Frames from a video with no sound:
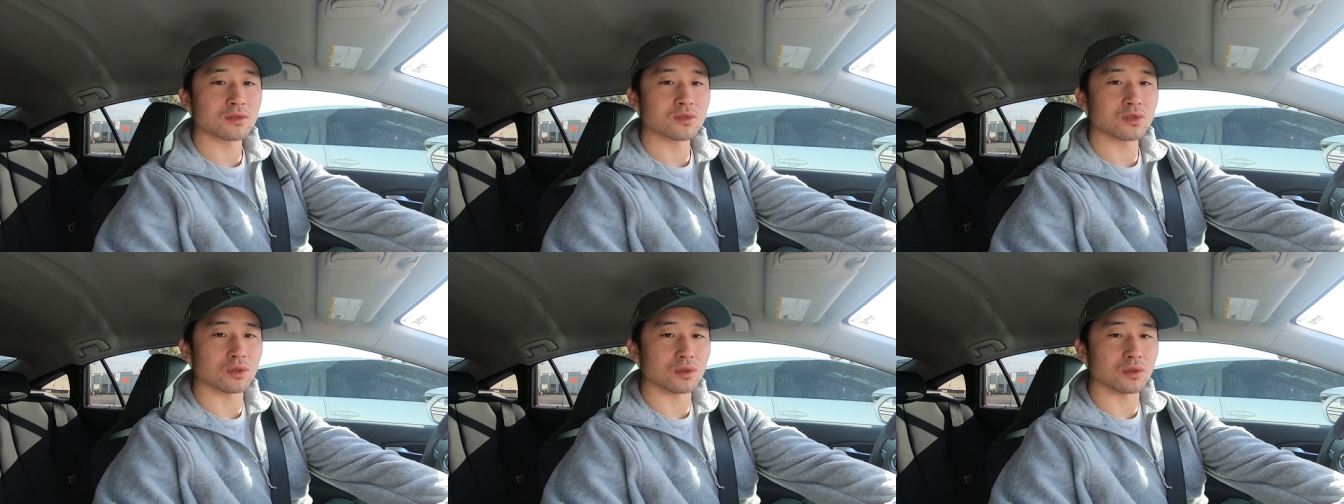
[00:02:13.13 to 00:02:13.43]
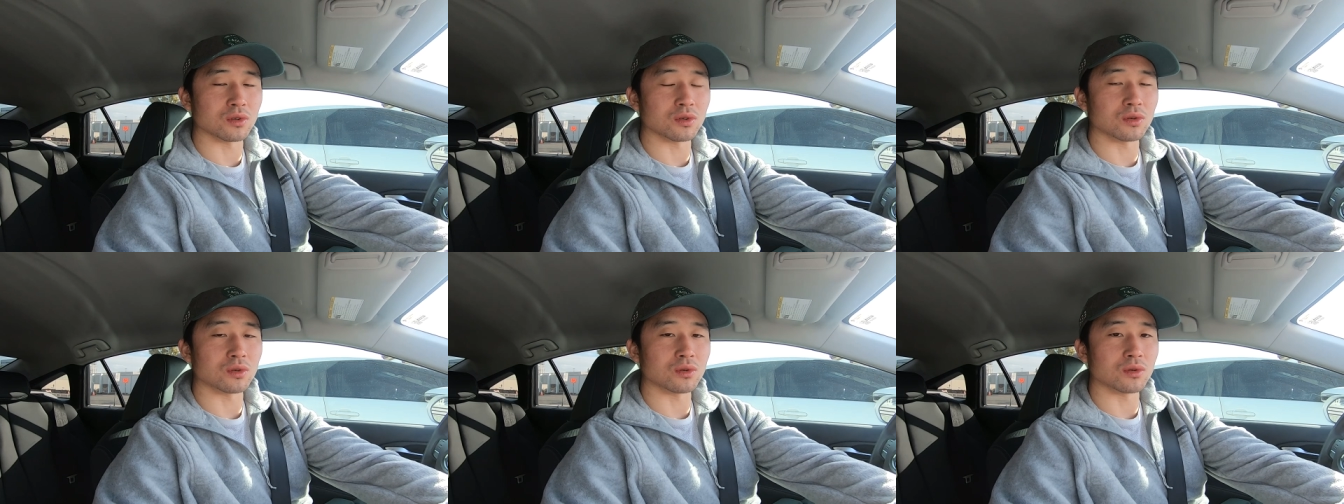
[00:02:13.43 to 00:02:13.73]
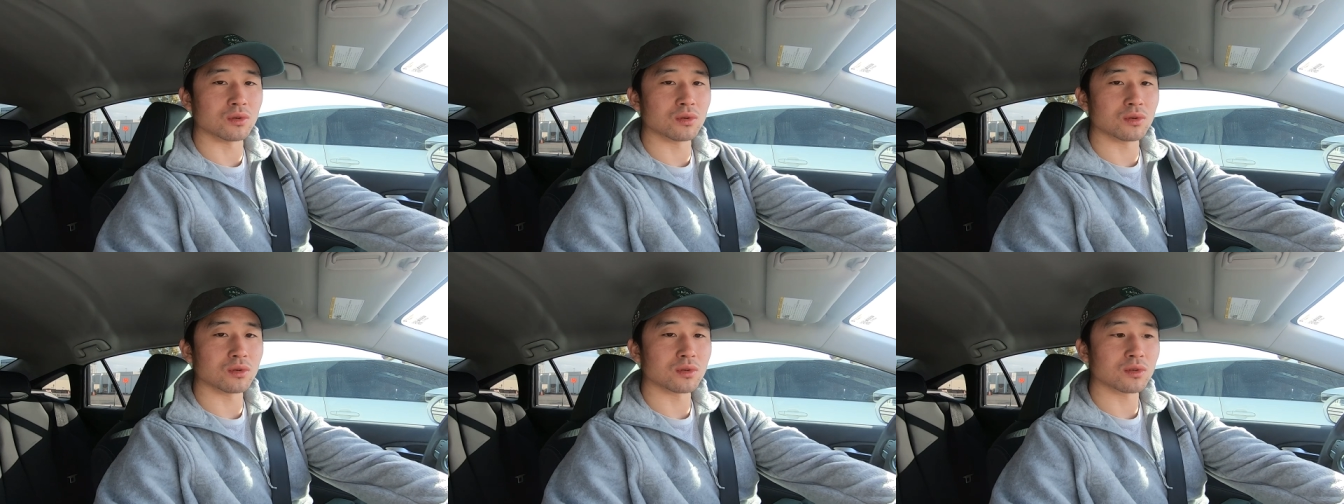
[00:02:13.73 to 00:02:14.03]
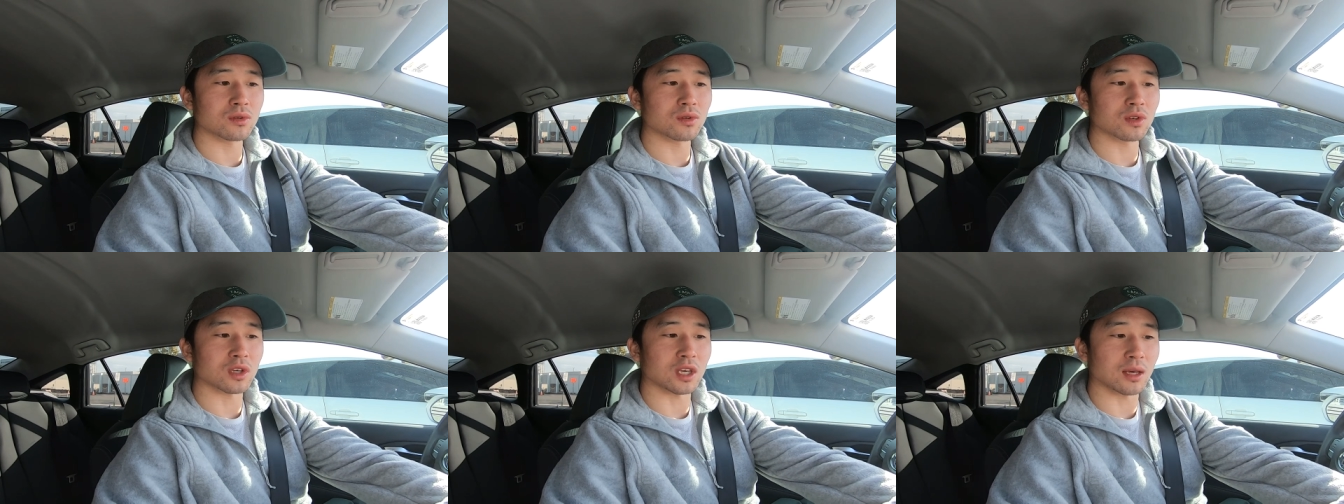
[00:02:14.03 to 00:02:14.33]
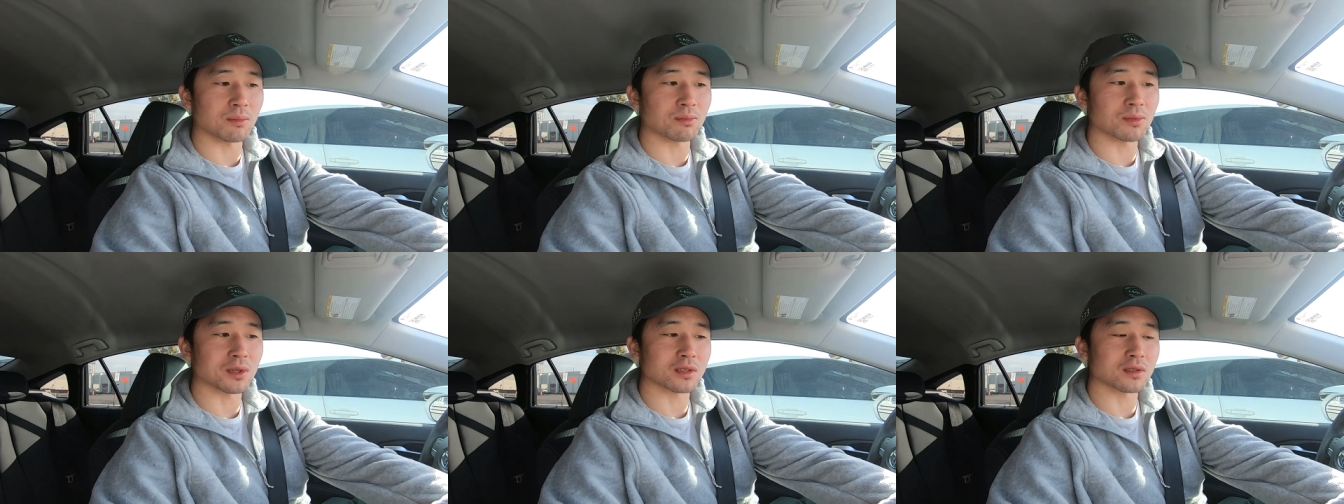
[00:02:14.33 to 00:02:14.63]
to
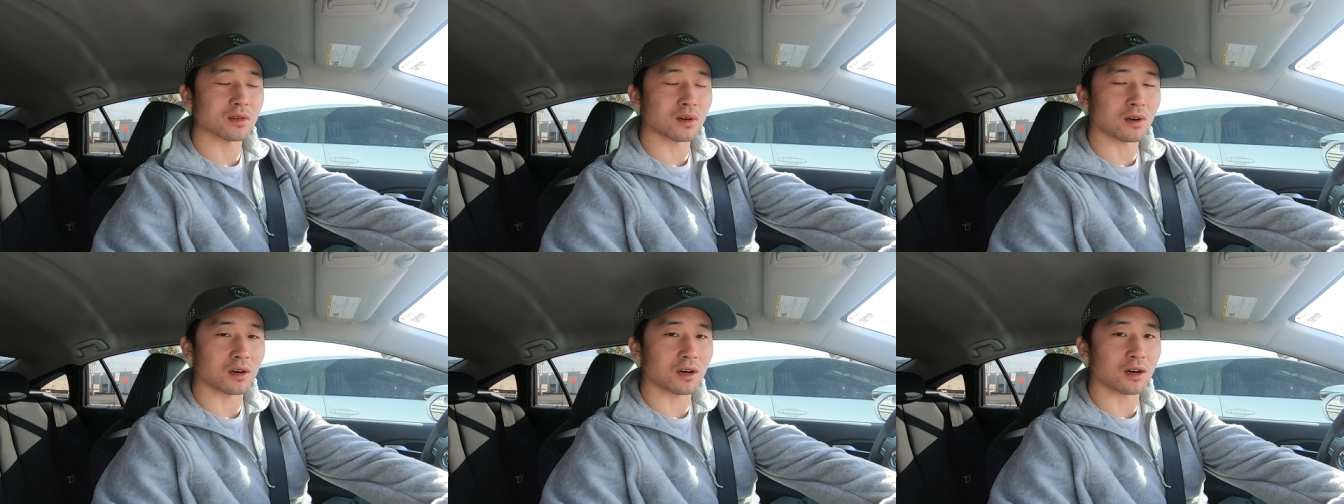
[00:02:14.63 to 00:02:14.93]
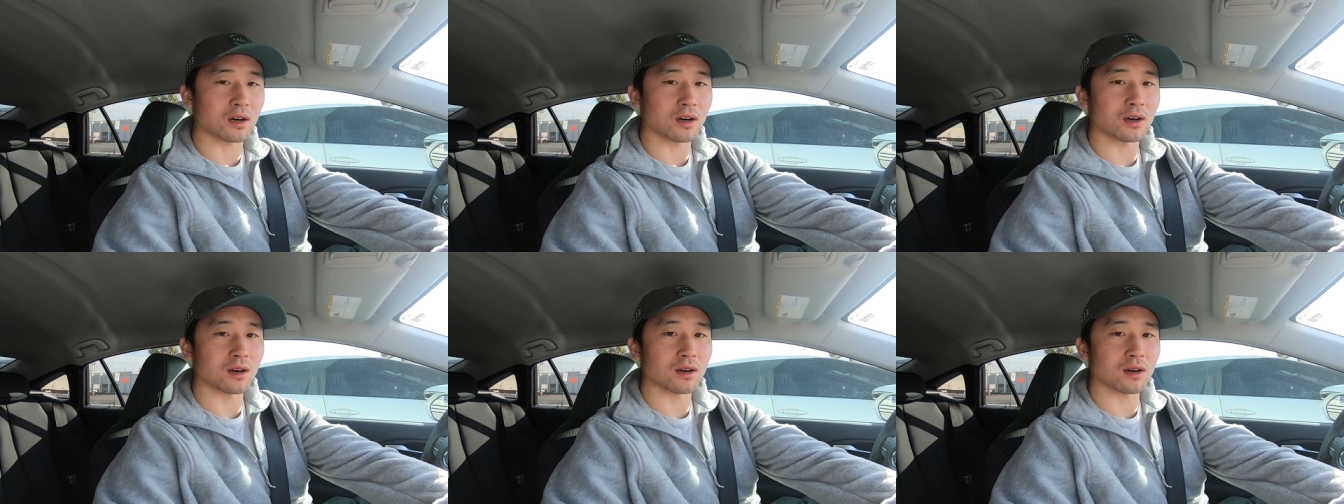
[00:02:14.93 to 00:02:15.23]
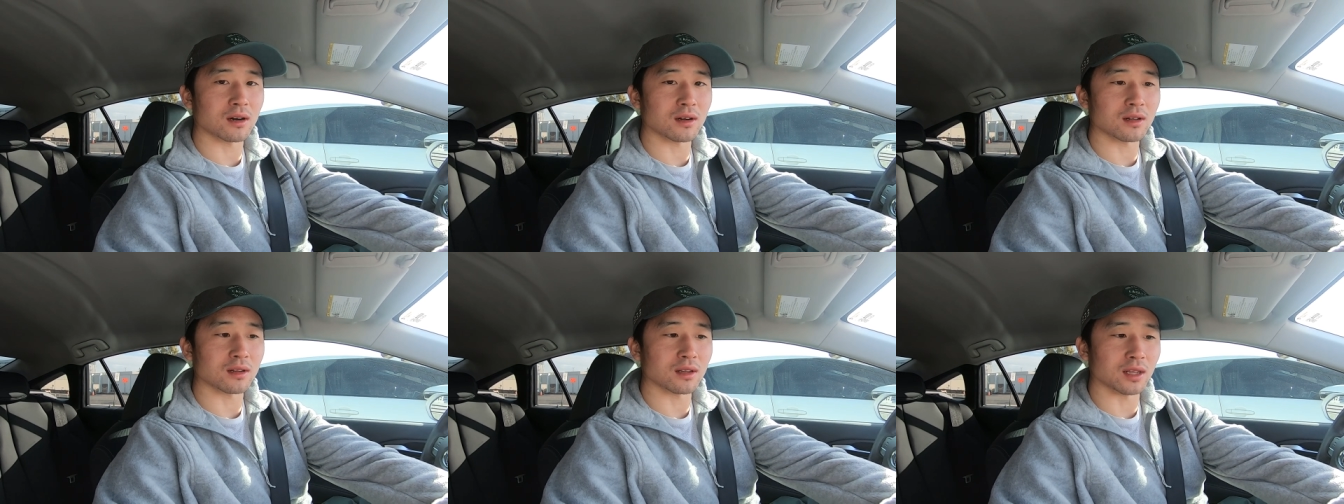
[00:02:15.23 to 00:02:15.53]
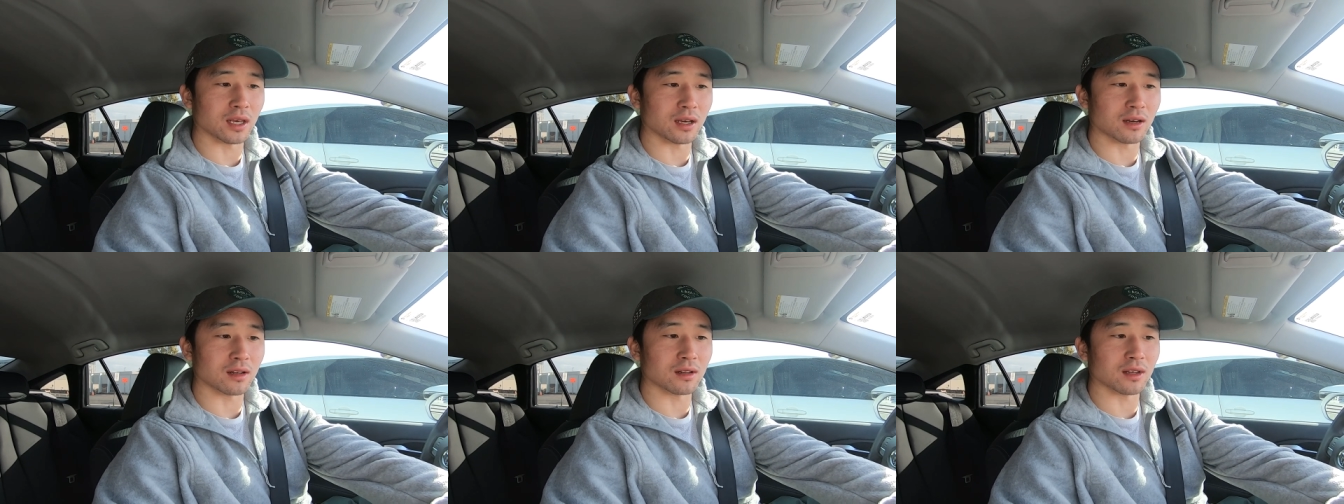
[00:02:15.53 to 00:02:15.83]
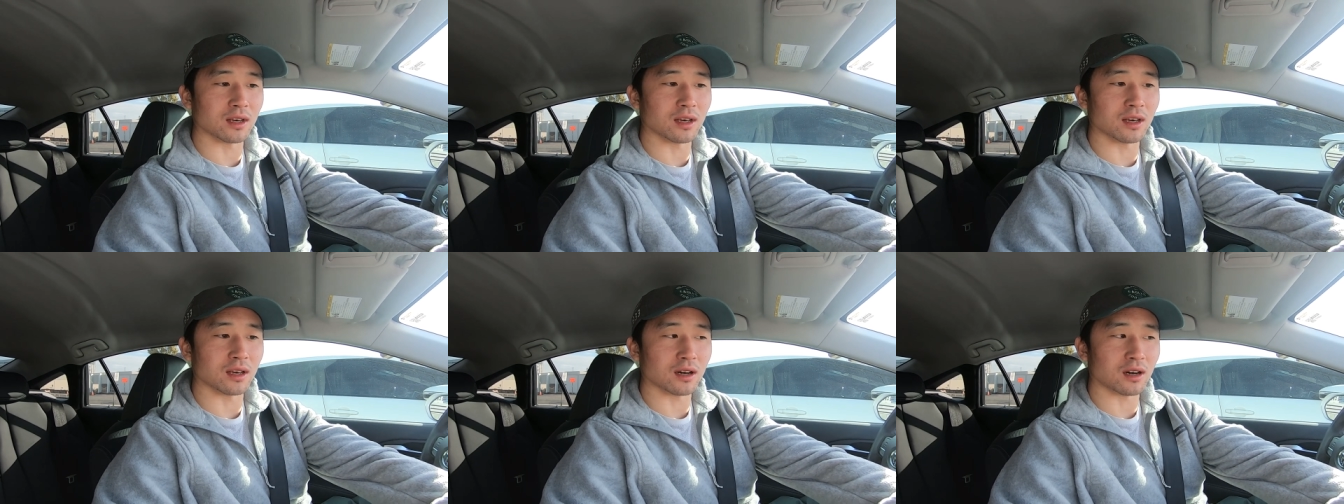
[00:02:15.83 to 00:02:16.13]
keep this car
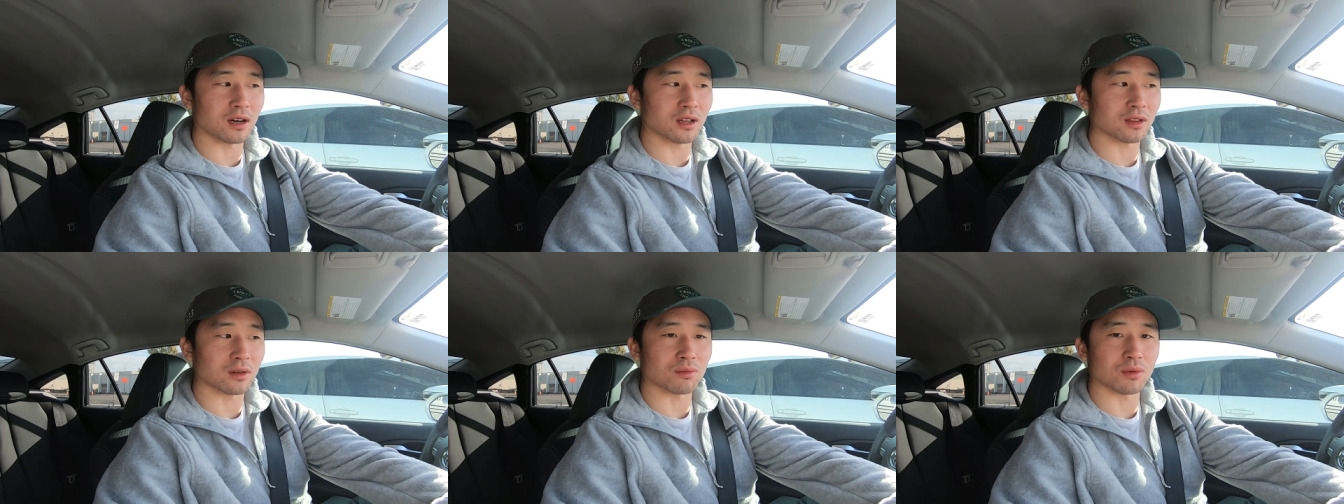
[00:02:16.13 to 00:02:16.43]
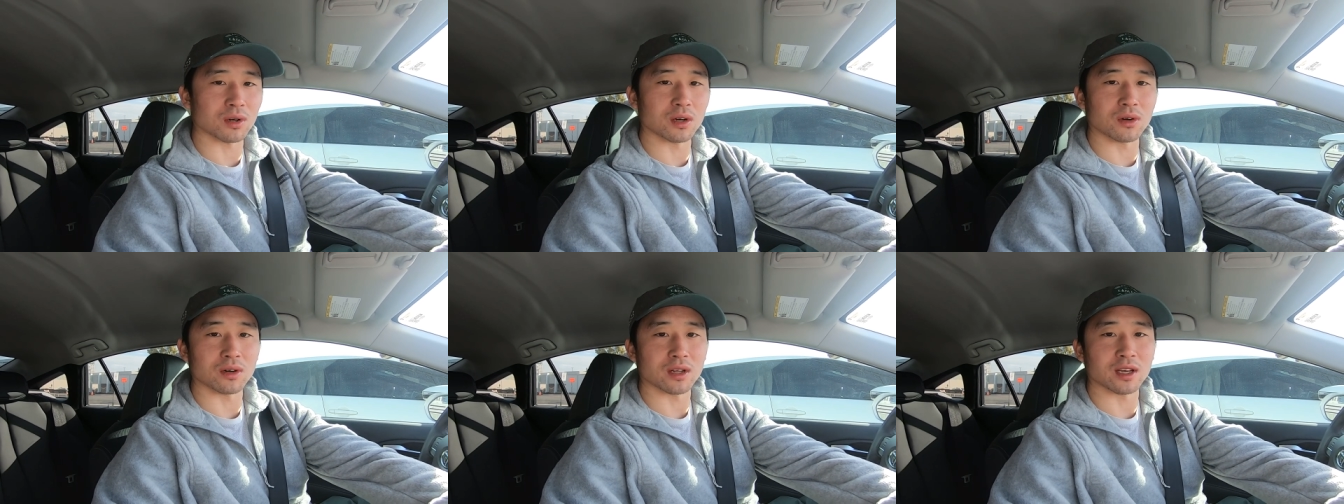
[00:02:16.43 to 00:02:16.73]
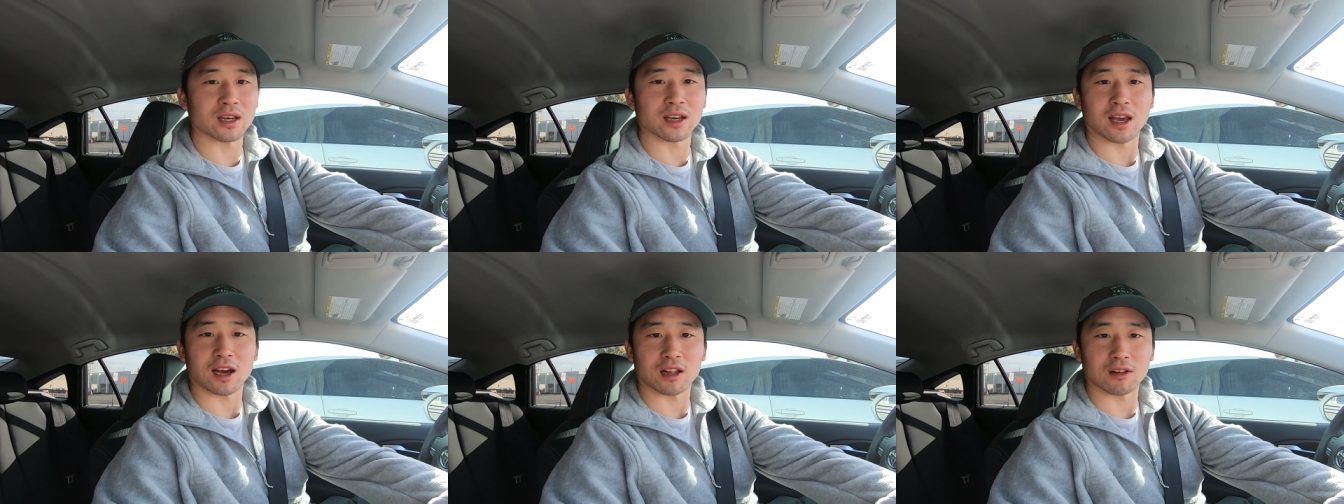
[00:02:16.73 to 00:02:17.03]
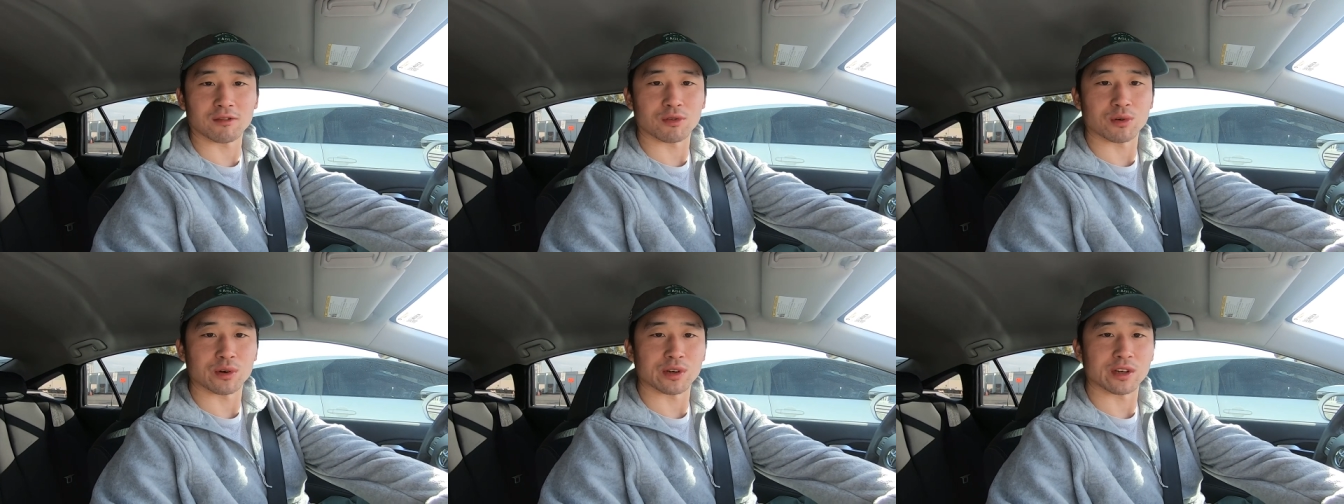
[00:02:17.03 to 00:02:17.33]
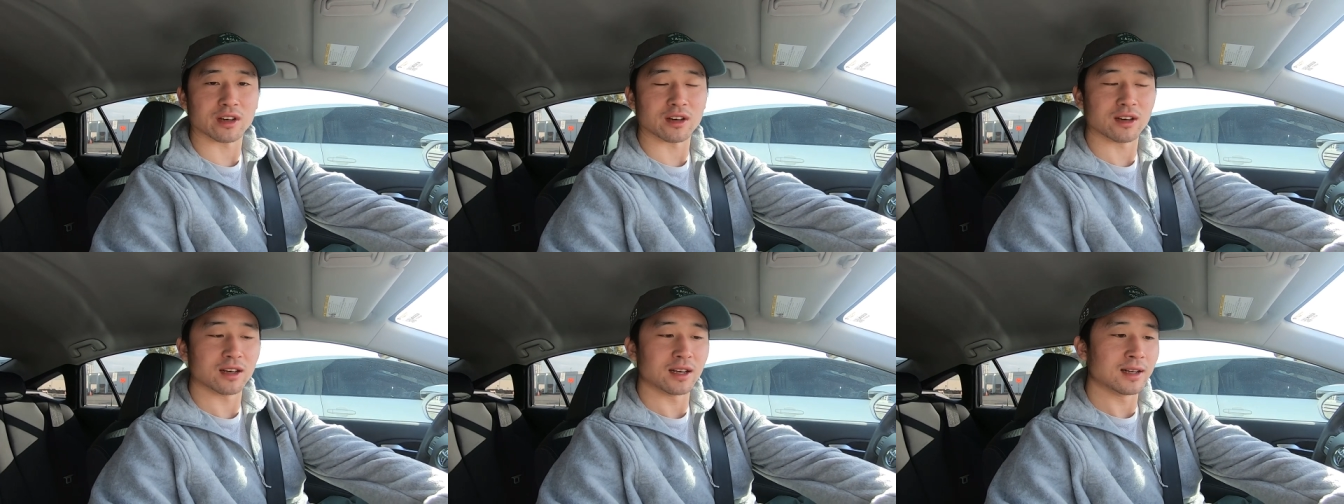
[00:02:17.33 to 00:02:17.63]
legally on the road in
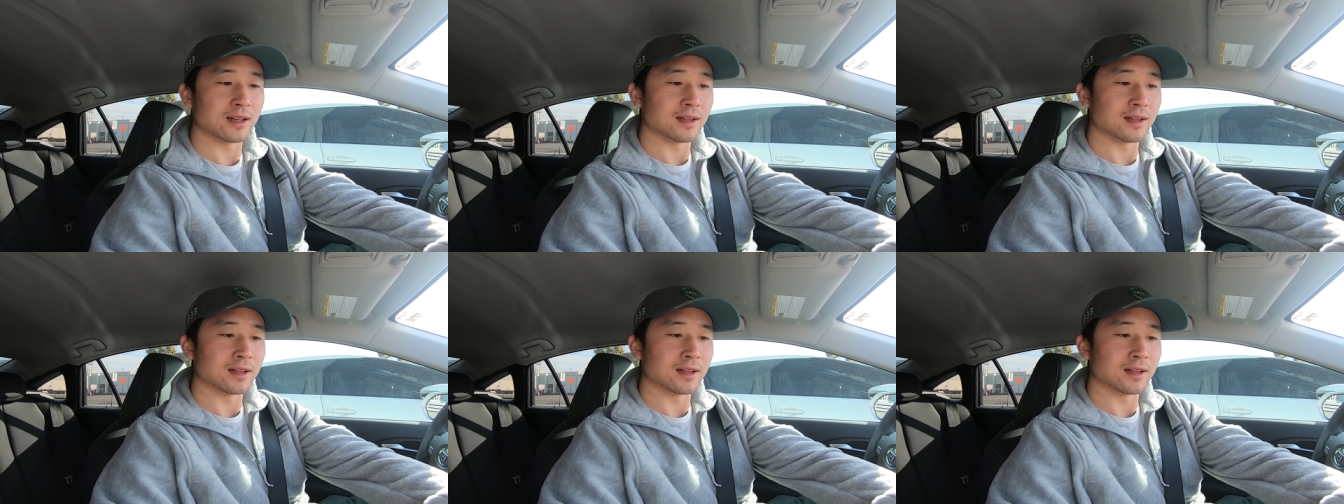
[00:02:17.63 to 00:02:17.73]
California.